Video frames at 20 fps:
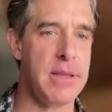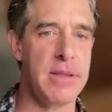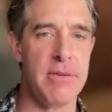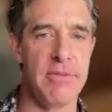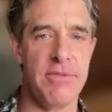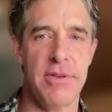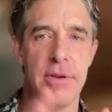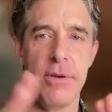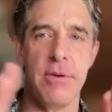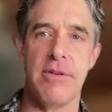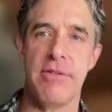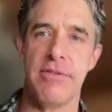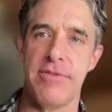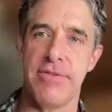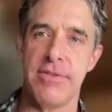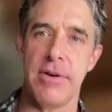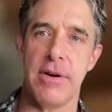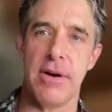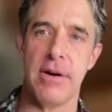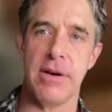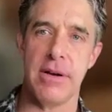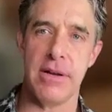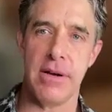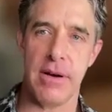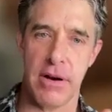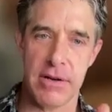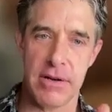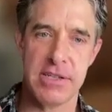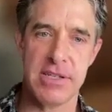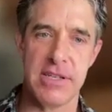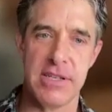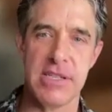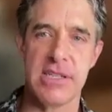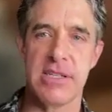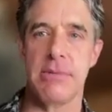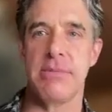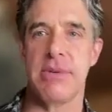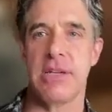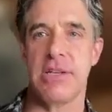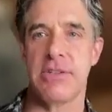view of our
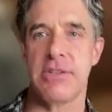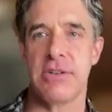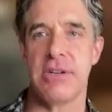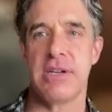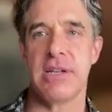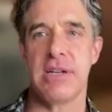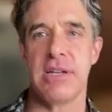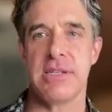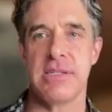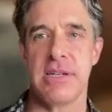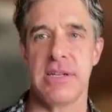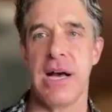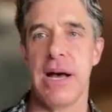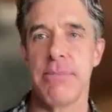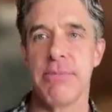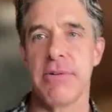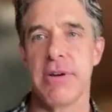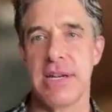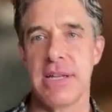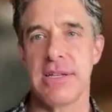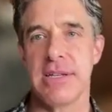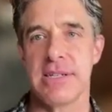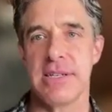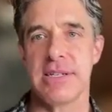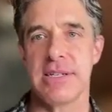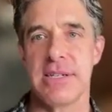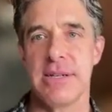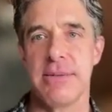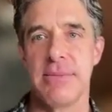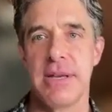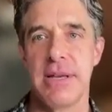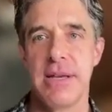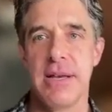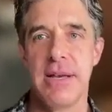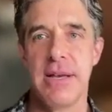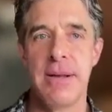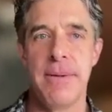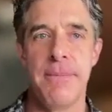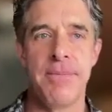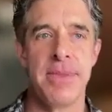system being treated as an operating system.
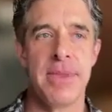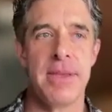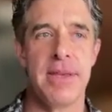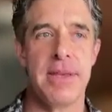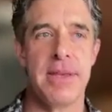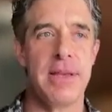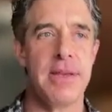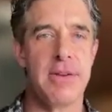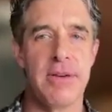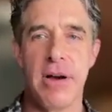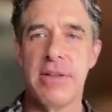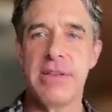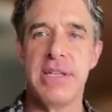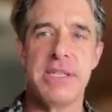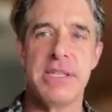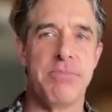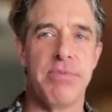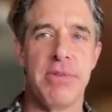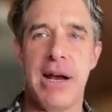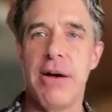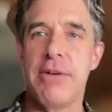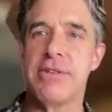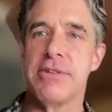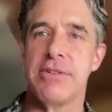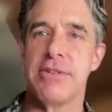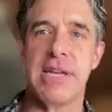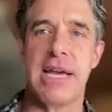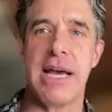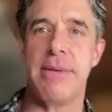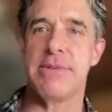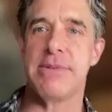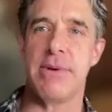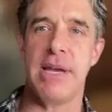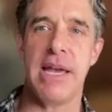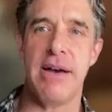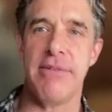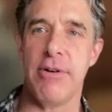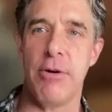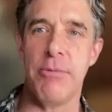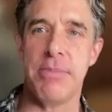There are all these browser tabs we
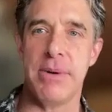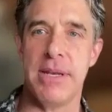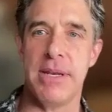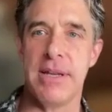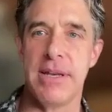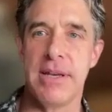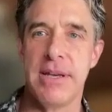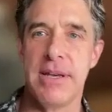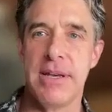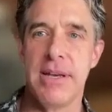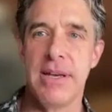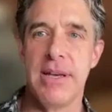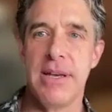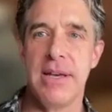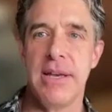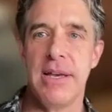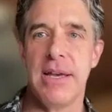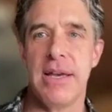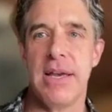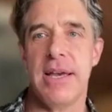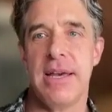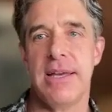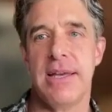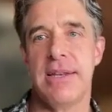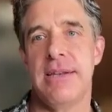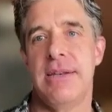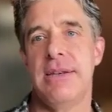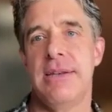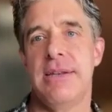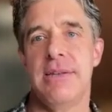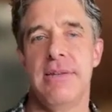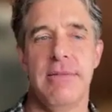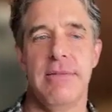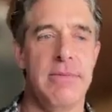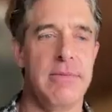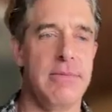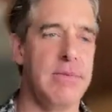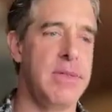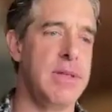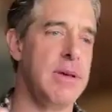have open, and
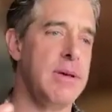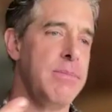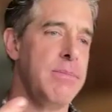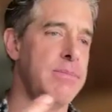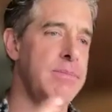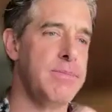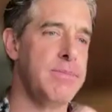the